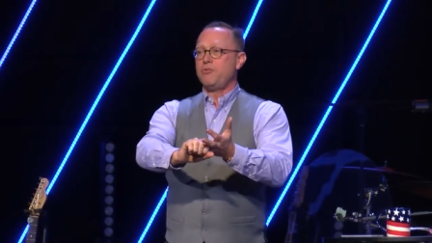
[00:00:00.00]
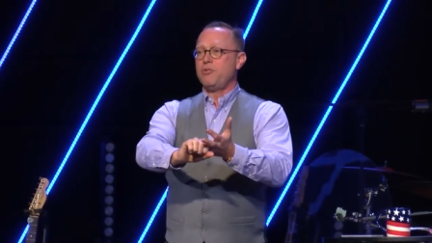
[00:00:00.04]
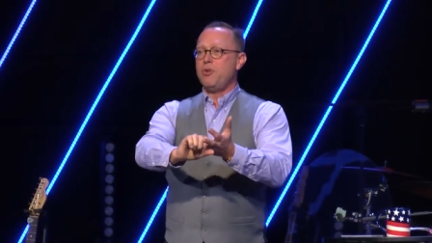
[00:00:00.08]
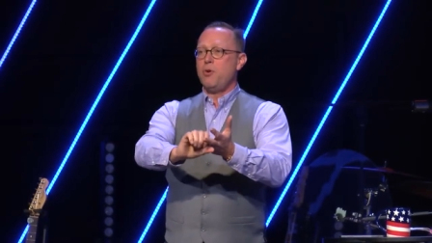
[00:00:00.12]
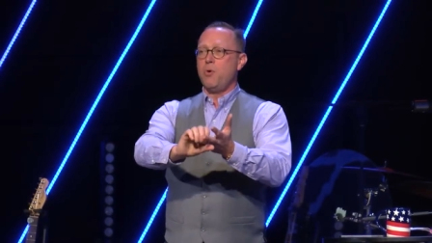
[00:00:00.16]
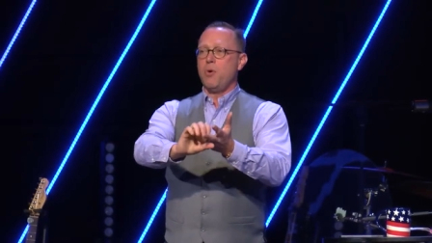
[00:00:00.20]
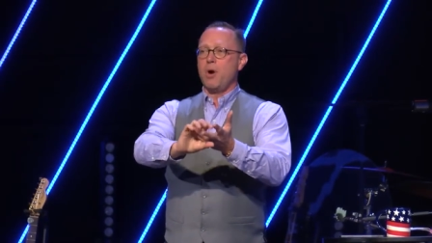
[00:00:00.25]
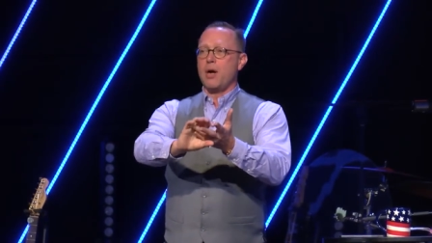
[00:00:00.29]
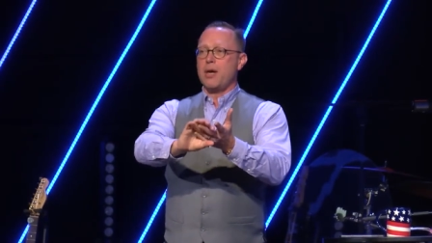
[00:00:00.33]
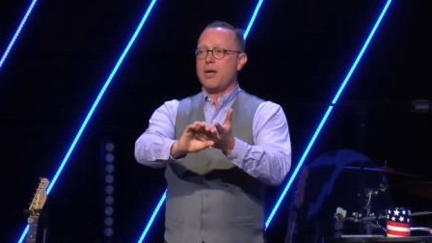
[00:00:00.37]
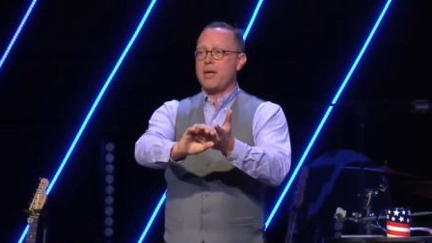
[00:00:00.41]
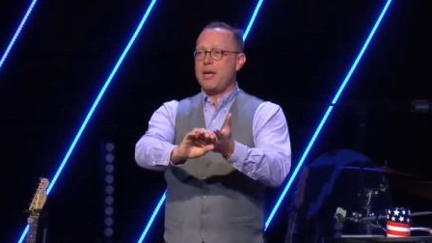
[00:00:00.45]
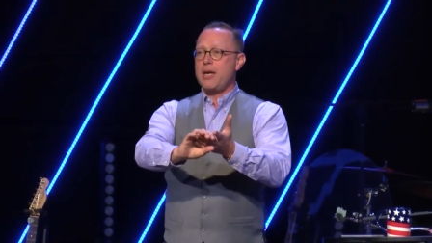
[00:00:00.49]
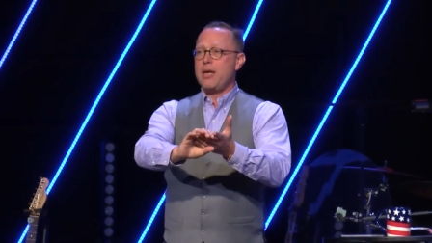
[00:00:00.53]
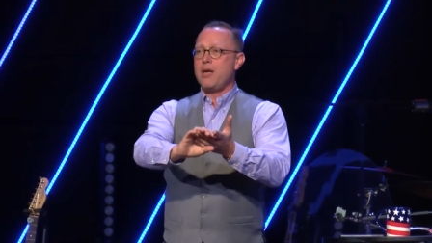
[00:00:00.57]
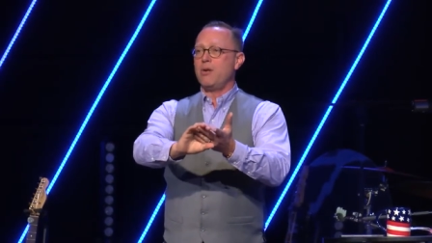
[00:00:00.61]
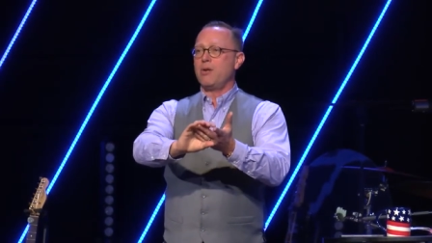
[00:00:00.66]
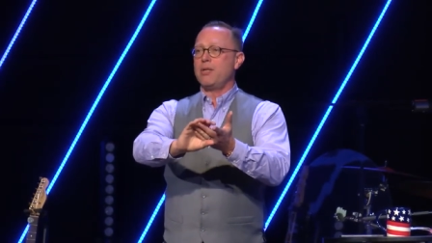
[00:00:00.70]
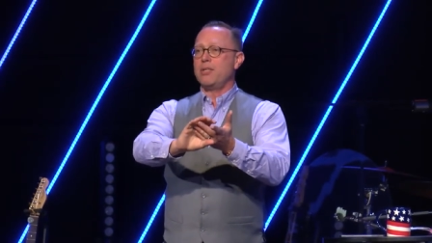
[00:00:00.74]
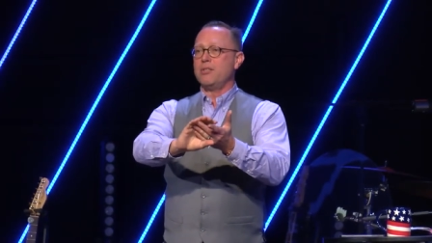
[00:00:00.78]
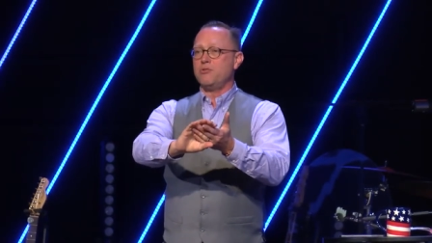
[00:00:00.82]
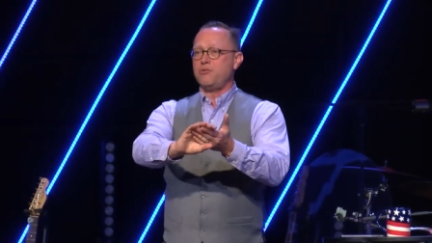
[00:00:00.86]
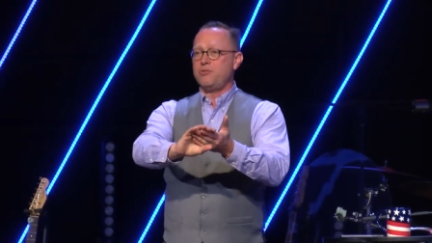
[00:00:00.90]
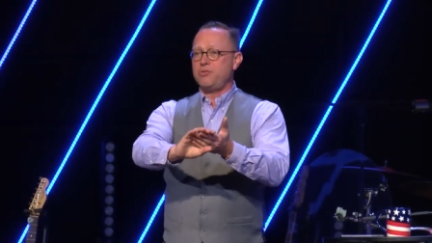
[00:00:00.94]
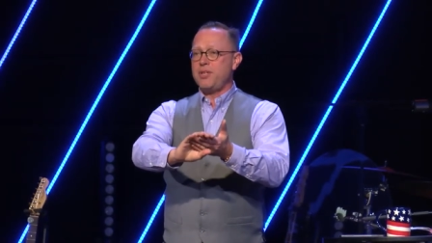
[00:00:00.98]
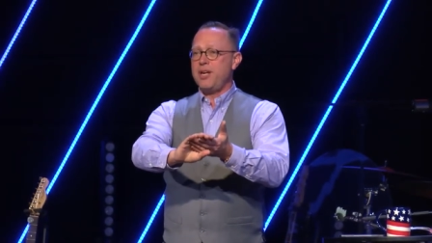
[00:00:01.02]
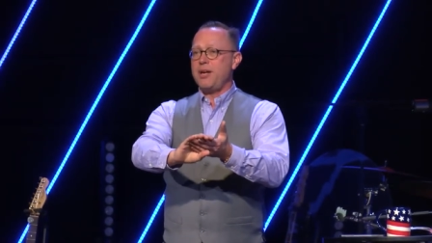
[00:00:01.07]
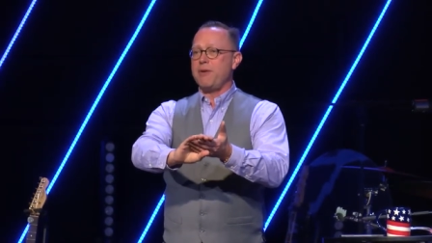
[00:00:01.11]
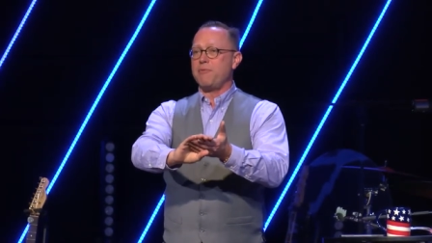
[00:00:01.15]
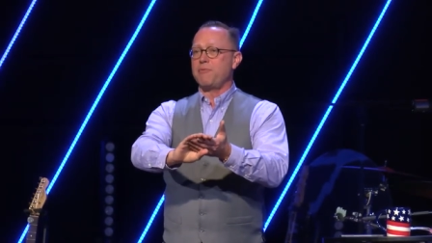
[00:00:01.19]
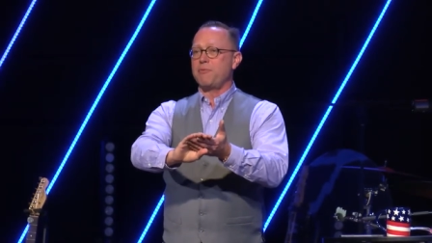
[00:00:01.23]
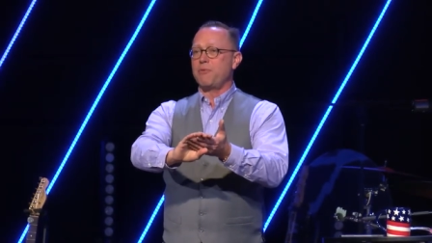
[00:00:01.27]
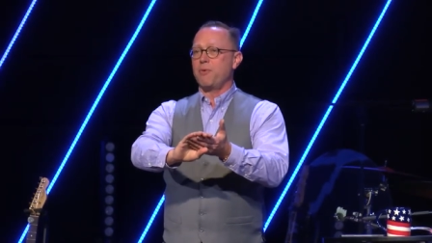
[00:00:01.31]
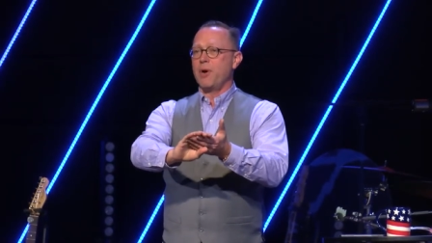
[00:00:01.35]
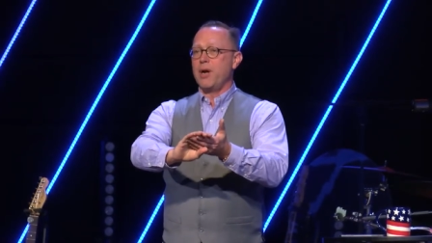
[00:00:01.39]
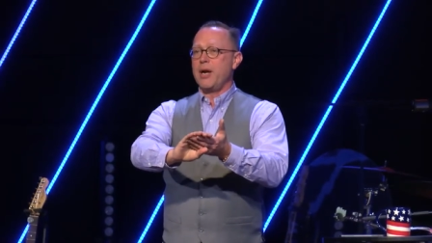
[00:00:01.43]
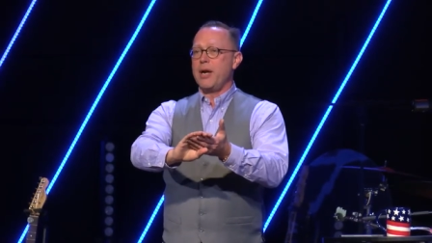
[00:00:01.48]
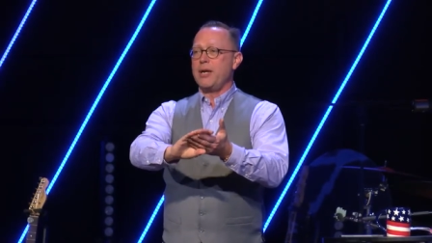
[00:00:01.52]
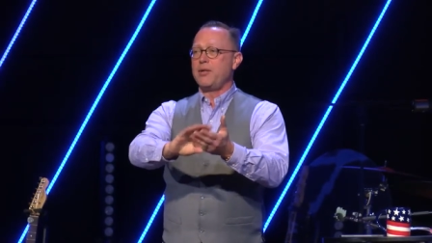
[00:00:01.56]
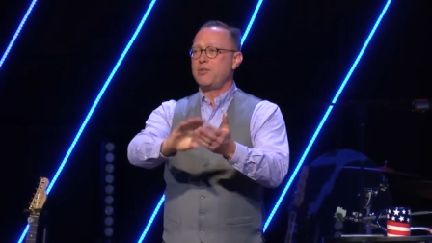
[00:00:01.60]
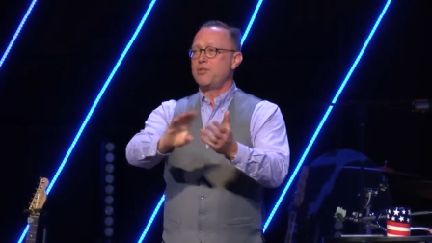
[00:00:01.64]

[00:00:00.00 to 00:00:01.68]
You are healed and set free.